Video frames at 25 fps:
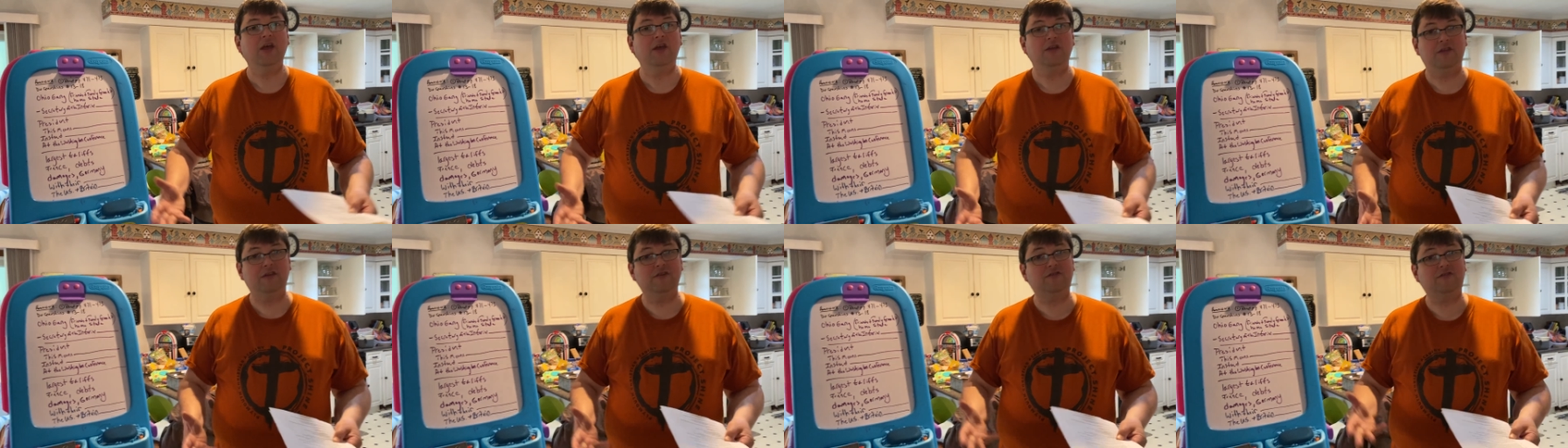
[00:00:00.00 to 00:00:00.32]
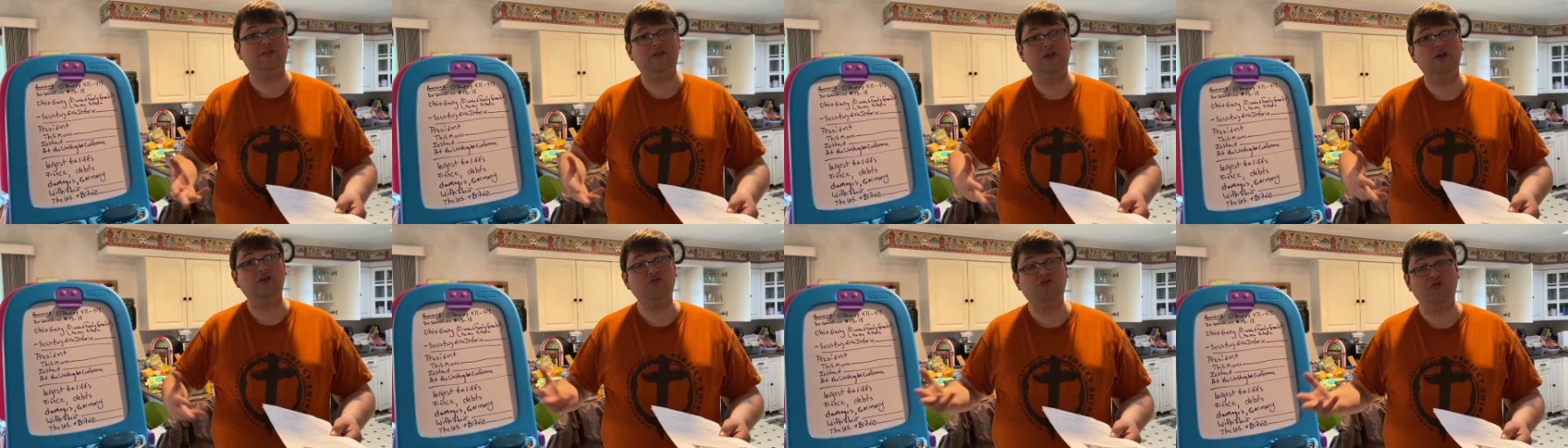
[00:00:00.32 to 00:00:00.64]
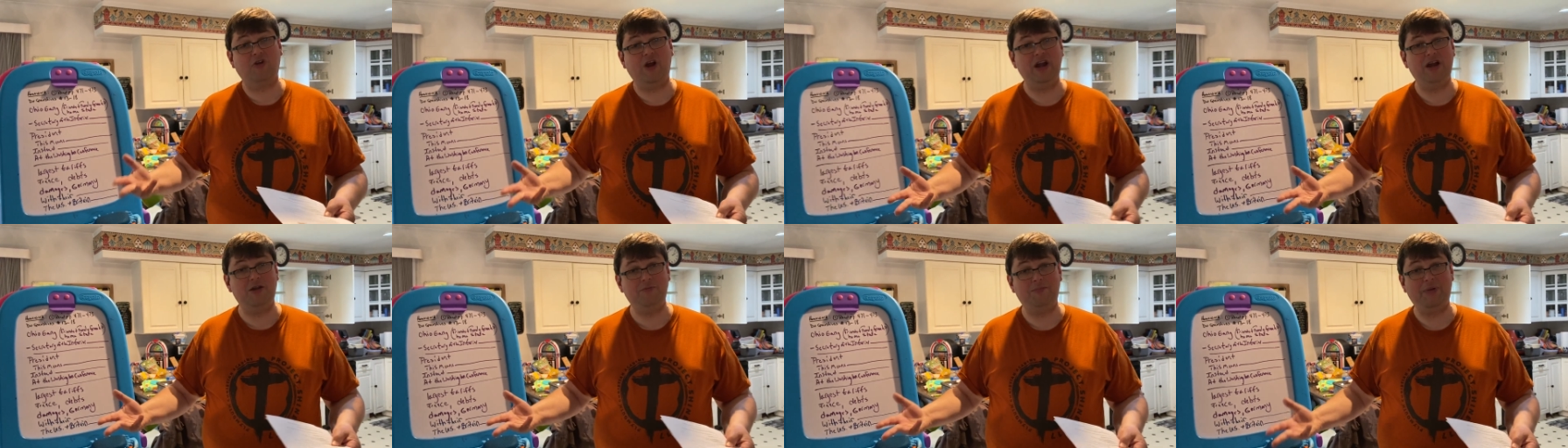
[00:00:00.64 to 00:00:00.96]
that's still
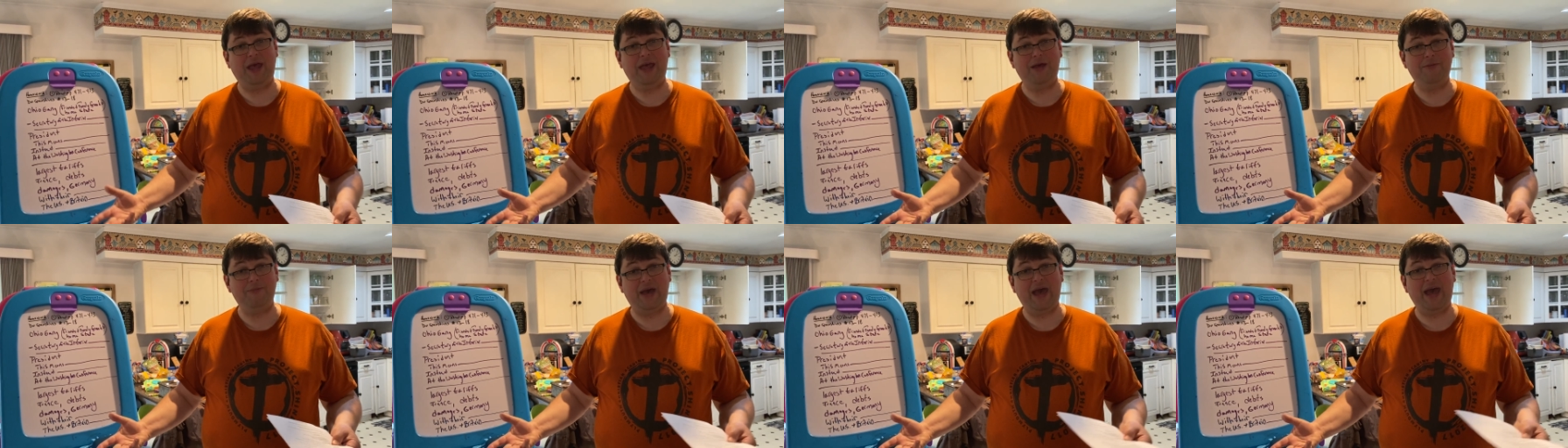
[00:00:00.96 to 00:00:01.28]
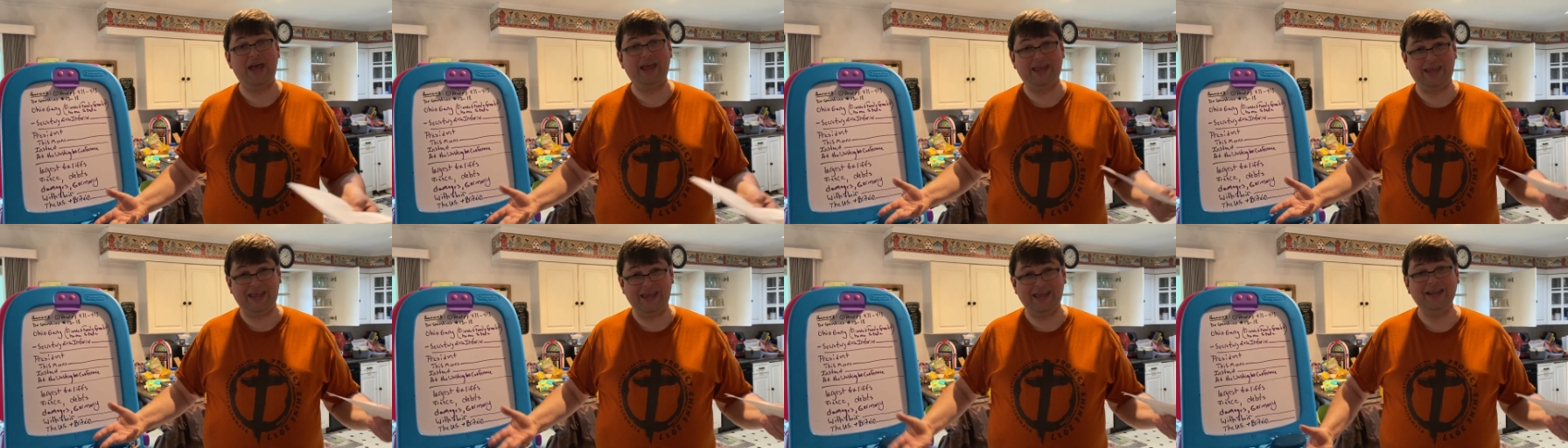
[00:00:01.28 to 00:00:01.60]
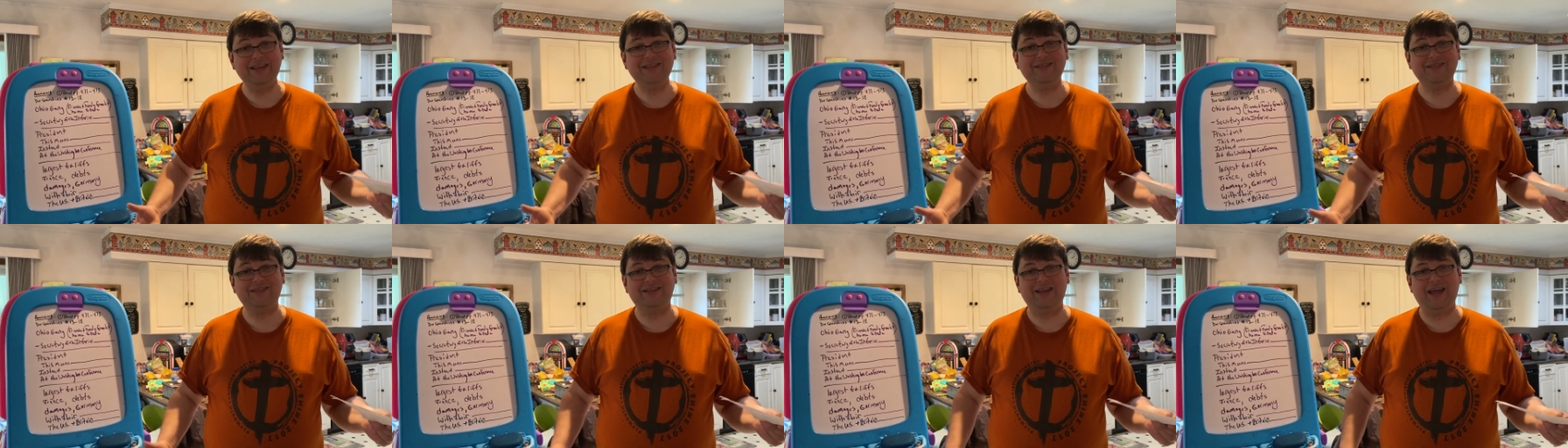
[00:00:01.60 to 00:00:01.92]
trying to pay back
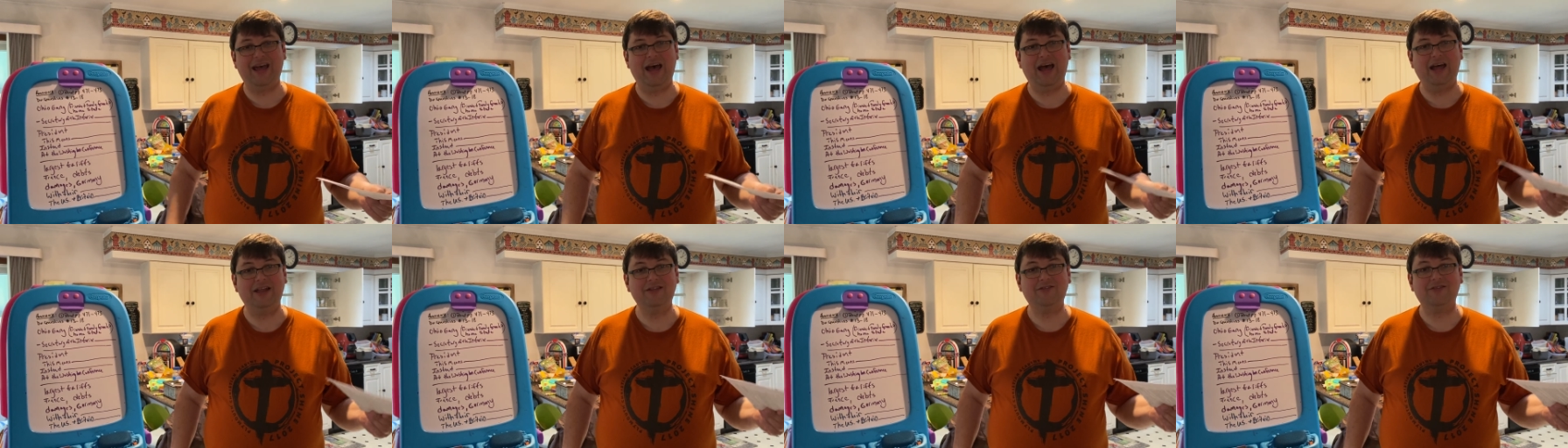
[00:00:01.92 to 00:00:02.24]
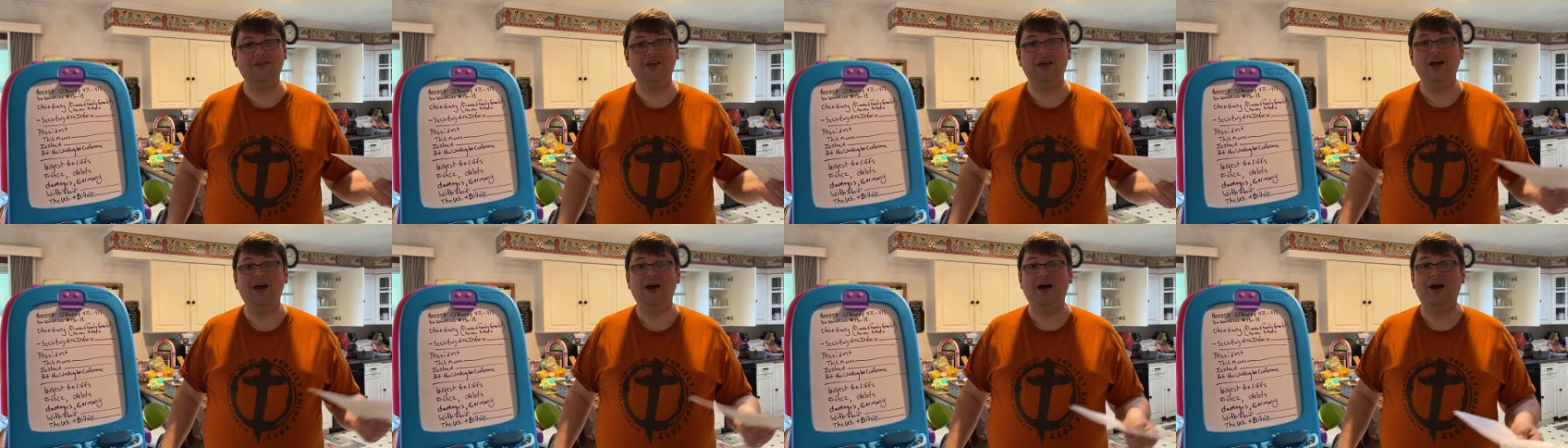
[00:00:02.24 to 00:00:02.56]
its debts,